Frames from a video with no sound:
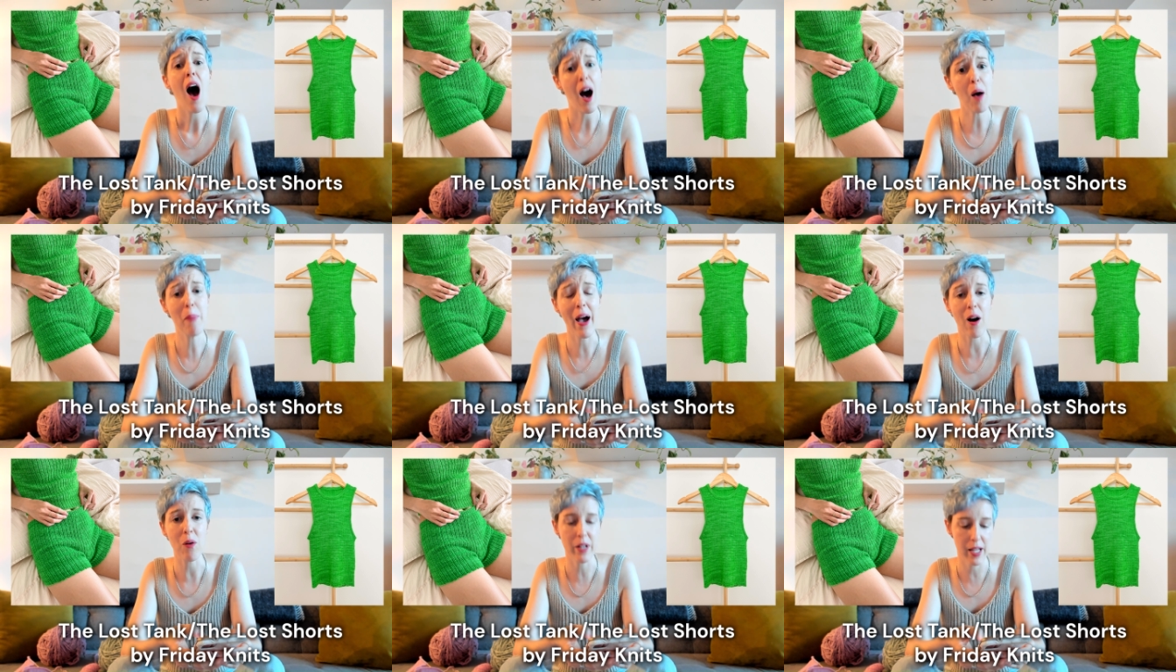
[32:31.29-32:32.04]

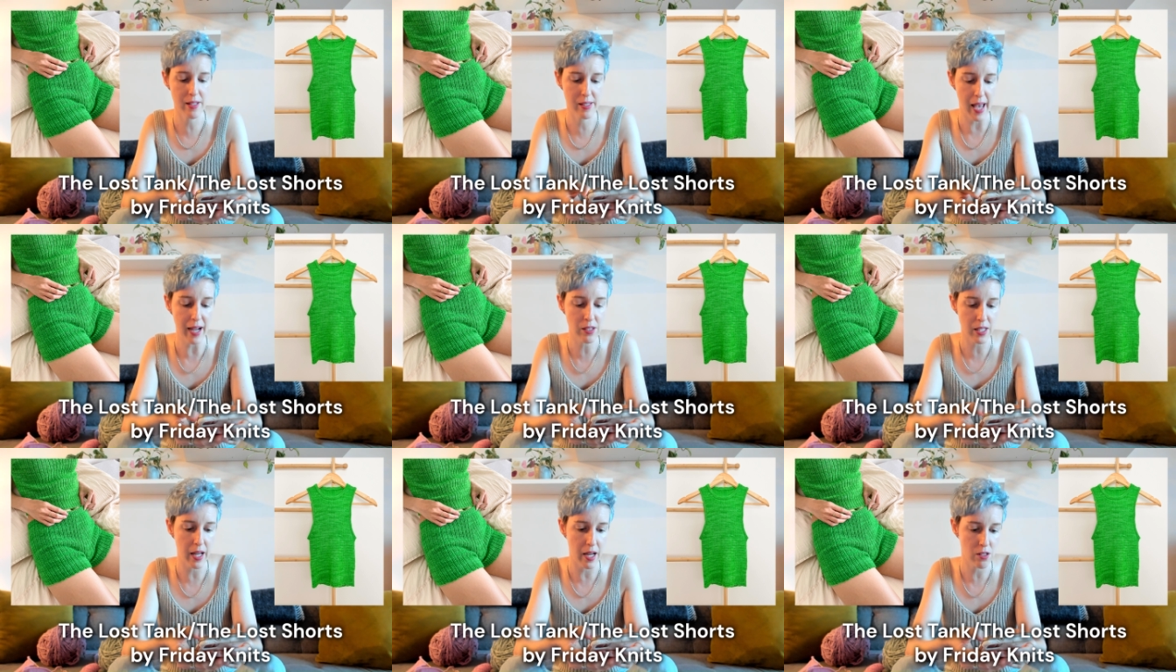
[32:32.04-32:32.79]
about
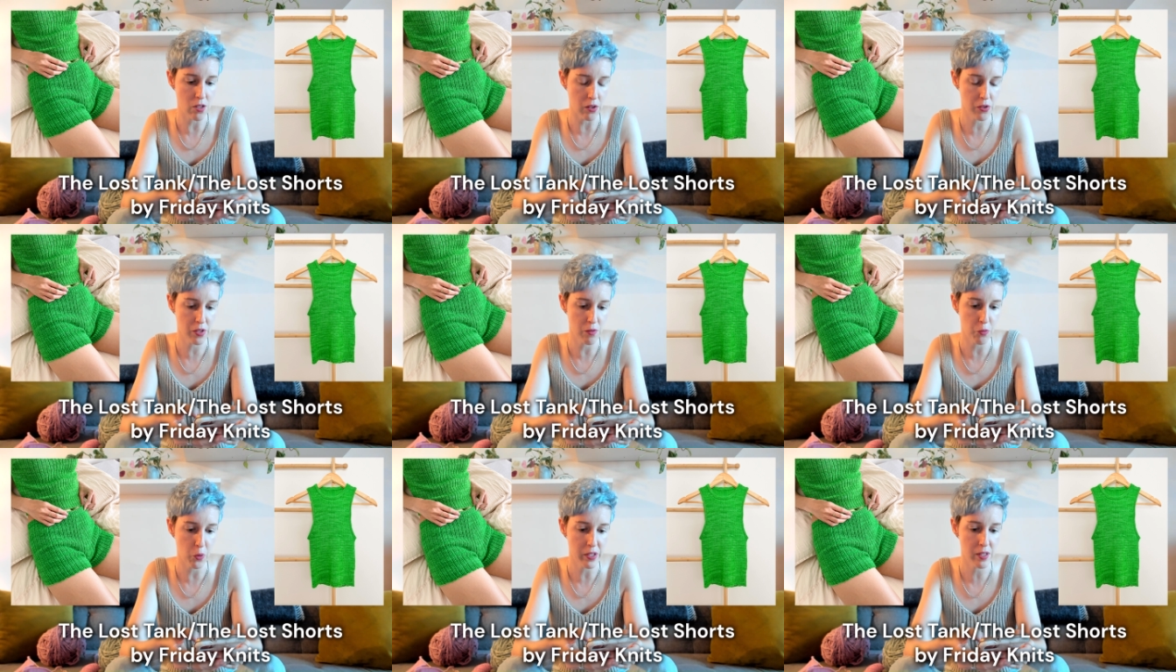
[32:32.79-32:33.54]
exactly
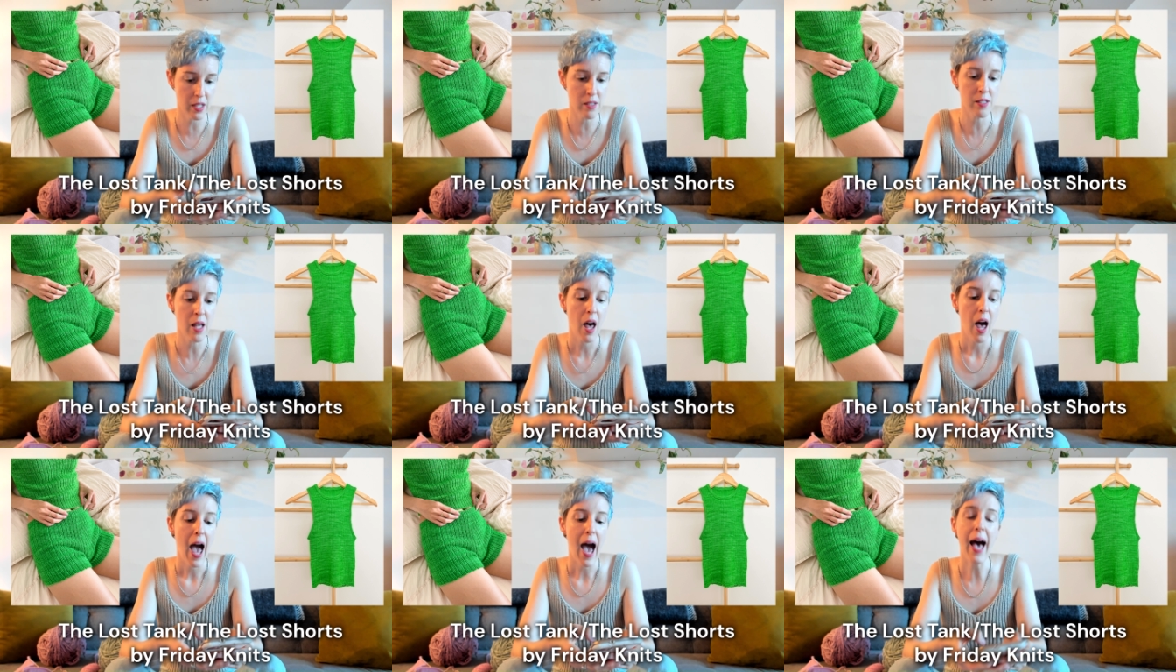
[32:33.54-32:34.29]
$8.04,
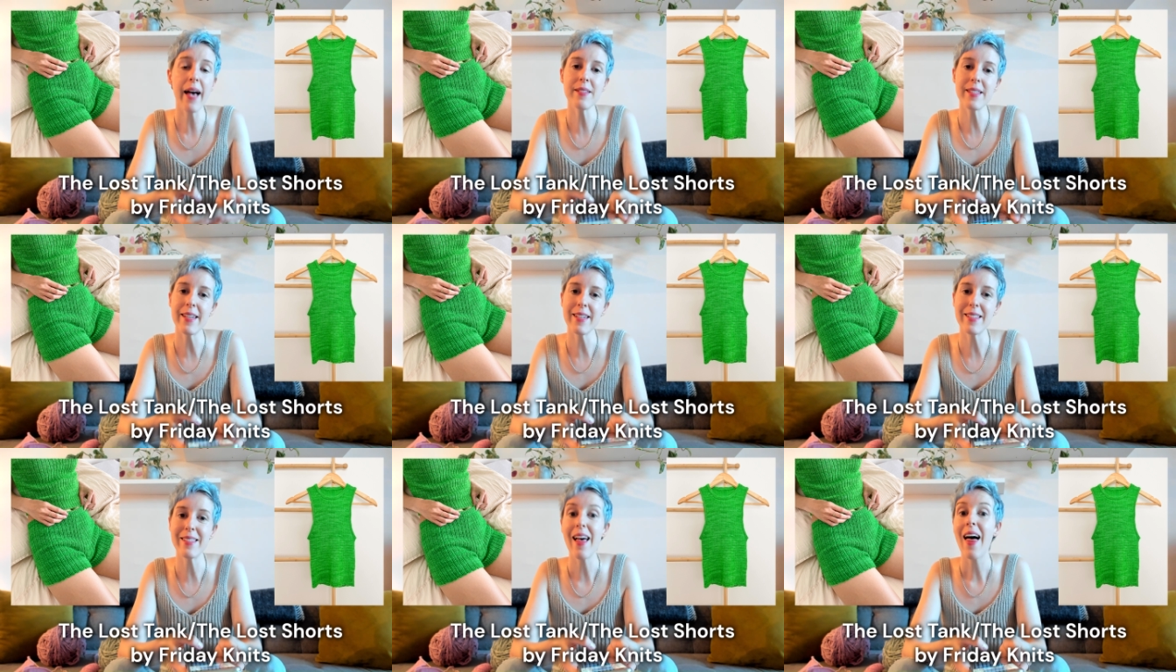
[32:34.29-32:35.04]
as
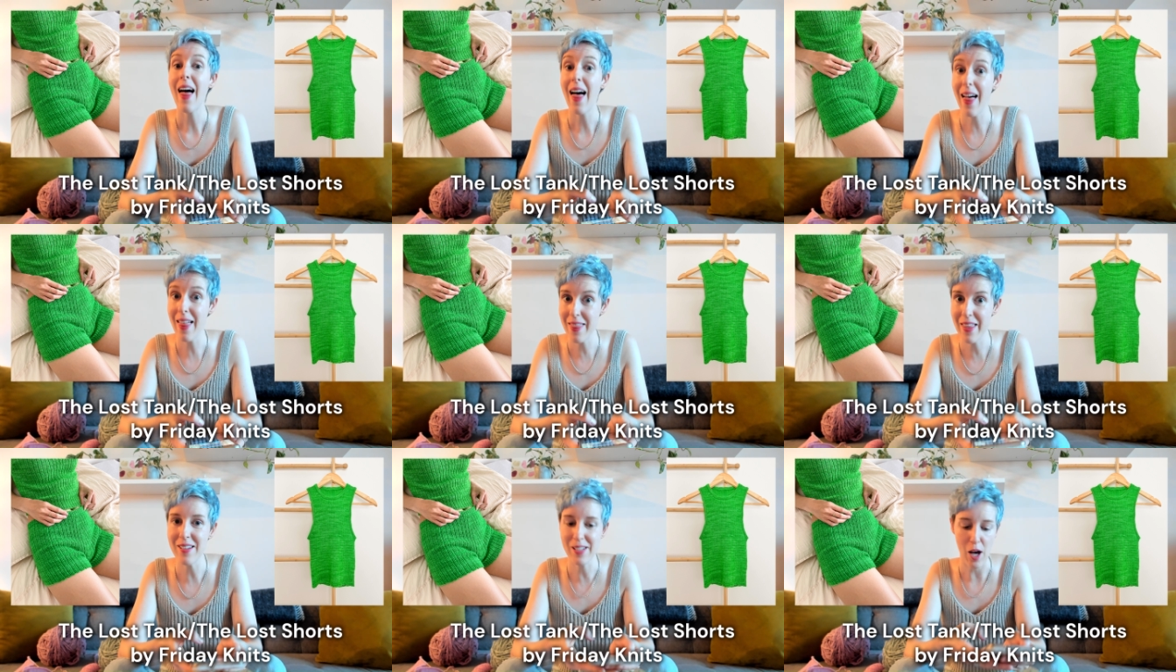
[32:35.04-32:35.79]
is
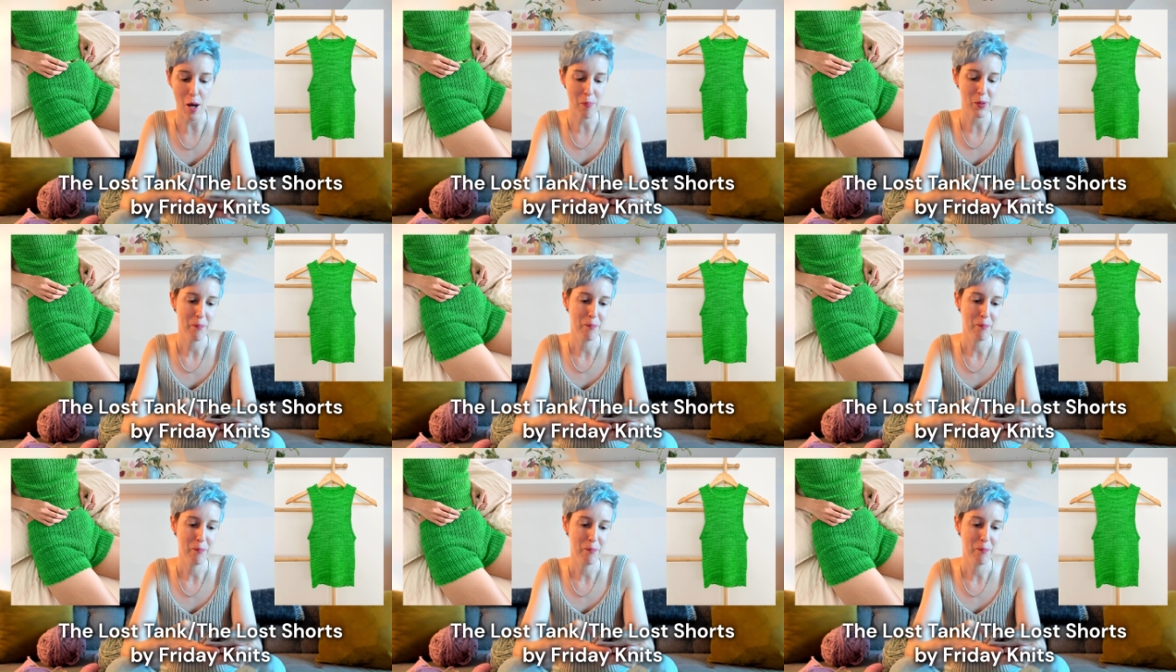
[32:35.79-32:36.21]
the top.